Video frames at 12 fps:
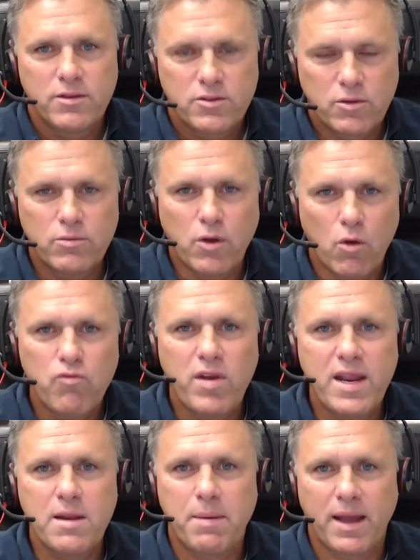So go
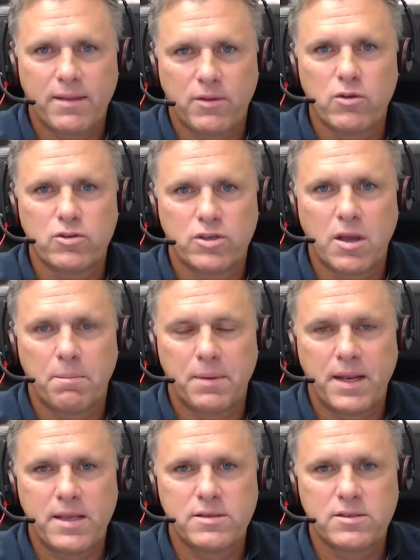read about those
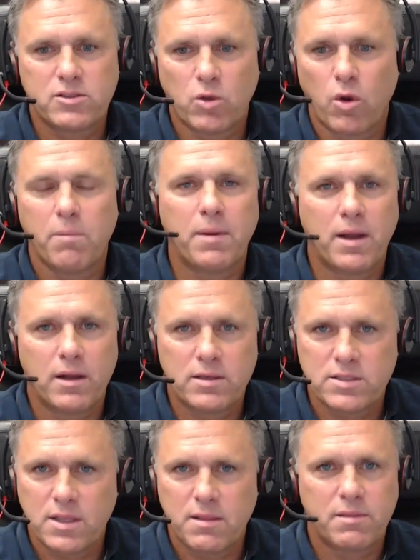companies,
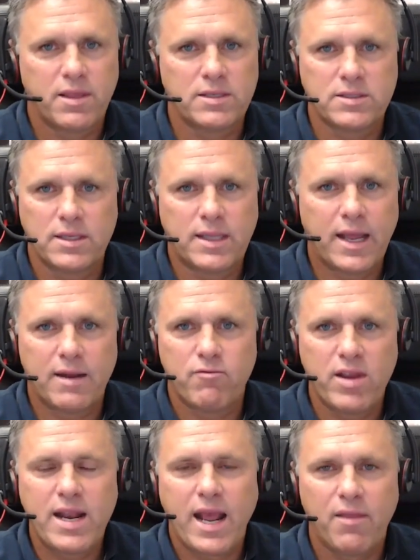Starbucks and things like that, and
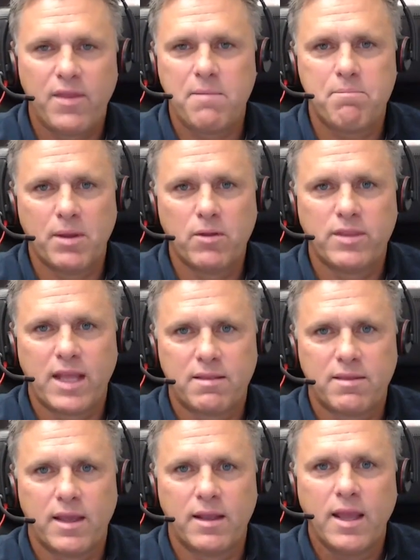read how they built that
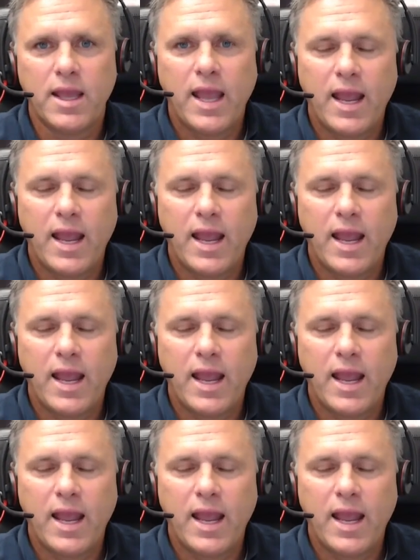thing,